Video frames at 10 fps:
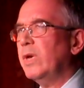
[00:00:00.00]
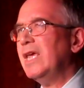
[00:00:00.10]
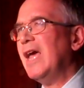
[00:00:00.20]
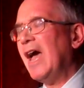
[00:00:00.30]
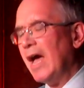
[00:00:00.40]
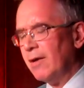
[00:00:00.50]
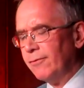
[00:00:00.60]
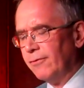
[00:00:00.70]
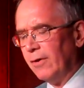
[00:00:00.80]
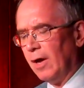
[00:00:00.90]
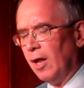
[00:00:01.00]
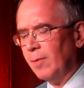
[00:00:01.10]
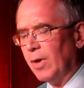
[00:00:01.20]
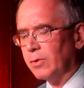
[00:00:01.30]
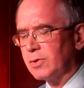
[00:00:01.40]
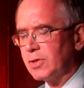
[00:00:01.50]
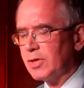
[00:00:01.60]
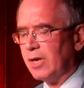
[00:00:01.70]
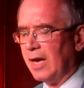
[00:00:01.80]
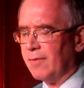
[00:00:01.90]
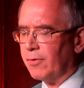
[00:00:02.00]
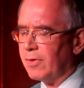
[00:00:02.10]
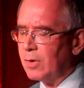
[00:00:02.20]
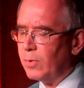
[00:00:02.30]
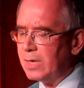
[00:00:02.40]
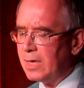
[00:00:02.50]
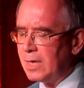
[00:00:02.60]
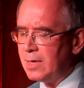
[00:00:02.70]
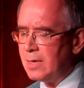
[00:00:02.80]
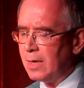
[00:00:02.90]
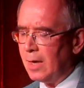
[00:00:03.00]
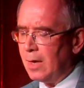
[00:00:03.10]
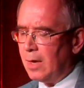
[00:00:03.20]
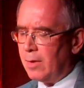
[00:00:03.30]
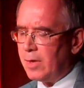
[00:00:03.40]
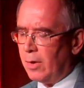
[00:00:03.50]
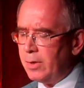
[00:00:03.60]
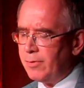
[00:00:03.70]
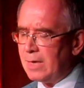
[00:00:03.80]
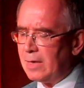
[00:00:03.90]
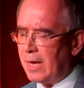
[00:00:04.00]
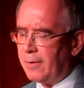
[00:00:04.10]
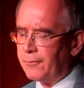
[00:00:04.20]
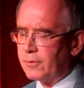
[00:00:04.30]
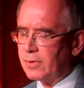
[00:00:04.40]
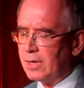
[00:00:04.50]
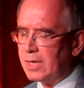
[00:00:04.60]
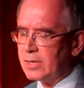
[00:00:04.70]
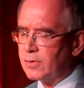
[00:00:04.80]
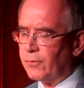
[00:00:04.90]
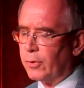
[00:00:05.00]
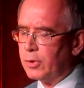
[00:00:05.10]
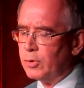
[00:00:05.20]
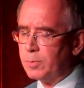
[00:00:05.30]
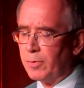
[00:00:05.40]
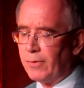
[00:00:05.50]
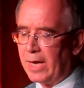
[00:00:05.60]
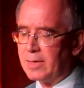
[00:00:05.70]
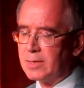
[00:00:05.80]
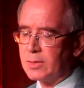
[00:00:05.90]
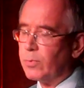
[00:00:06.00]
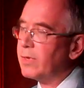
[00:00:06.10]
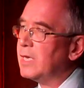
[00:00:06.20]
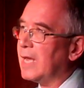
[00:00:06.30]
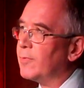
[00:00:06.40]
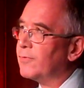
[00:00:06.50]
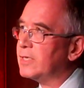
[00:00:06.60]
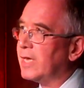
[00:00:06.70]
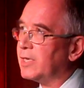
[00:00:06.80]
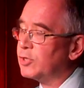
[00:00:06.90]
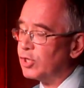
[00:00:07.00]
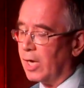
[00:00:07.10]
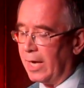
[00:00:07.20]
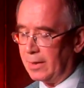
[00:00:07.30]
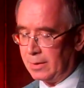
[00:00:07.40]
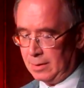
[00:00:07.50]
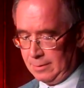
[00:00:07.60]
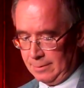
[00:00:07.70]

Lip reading: We have almost everything we need. The only thing left is for you to provide us with the name of a dead child.